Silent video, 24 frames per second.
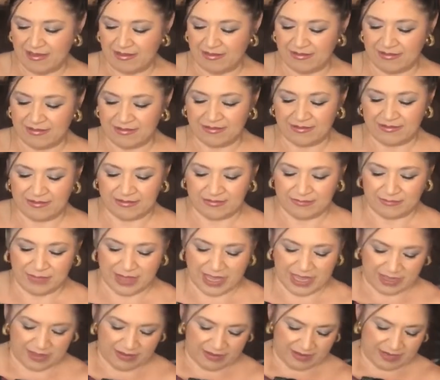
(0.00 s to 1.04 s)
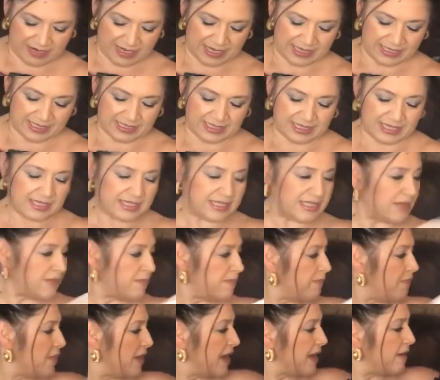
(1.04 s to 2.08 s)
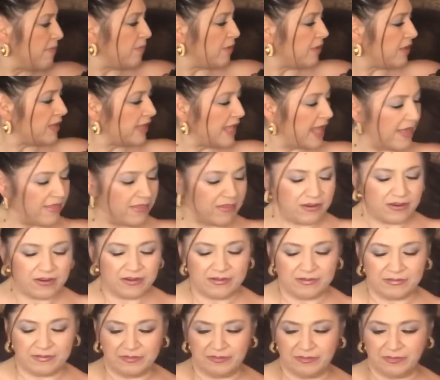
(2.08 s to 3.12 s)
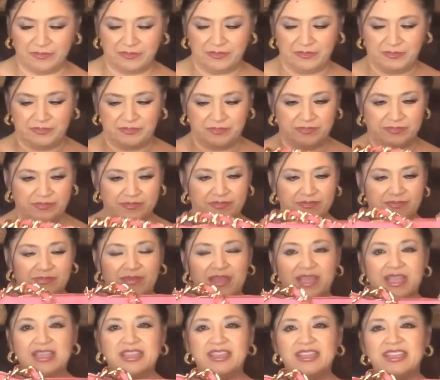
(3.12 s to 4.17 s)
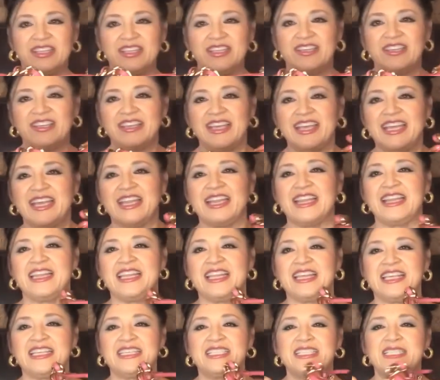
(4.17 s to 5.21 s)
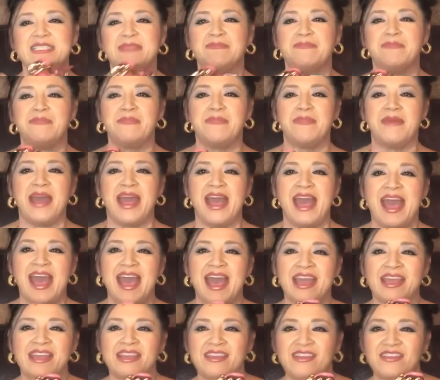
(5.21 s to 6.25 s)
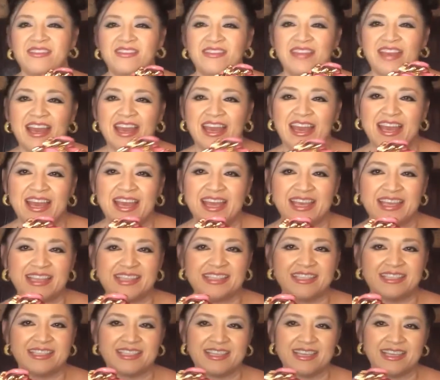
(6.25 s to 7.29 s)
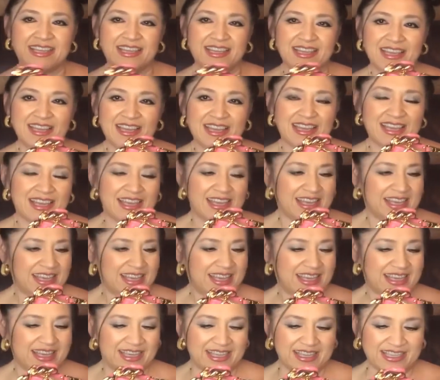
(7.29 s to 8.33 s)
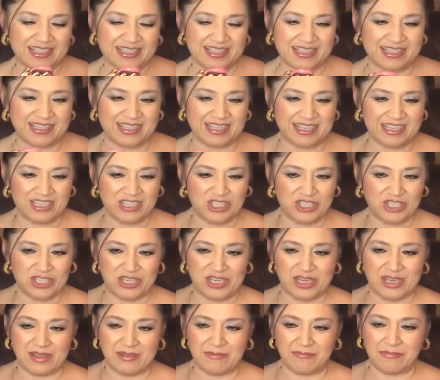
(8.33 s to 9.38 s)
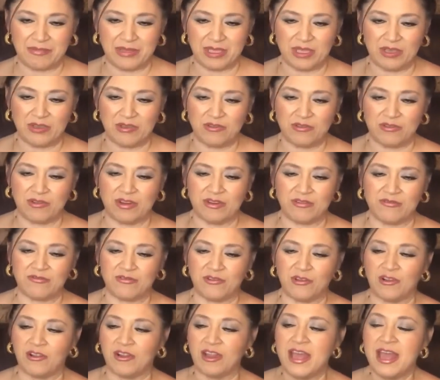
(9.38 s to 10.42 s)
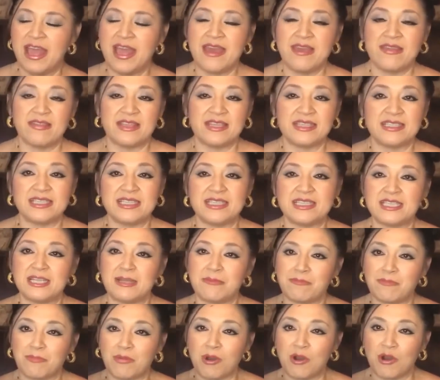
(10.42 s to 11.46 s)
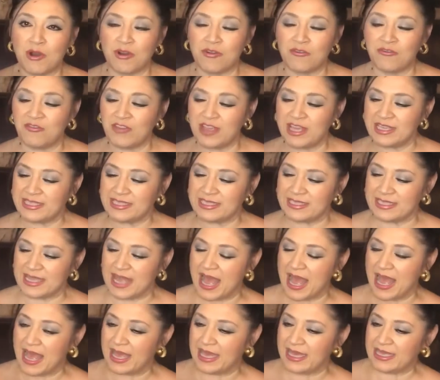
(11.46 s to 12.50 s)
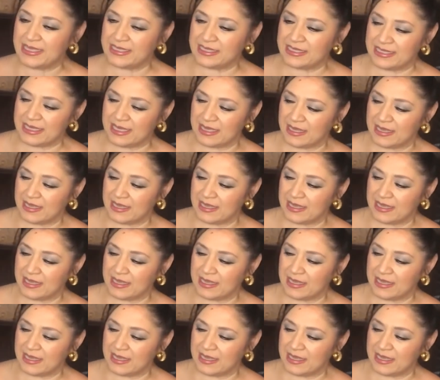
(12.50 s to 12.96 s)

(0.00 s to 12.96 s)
Oh my goodness. It's a pebble leather. Look at this bag, you guys. Isn't she beautiful? This is the perfect size.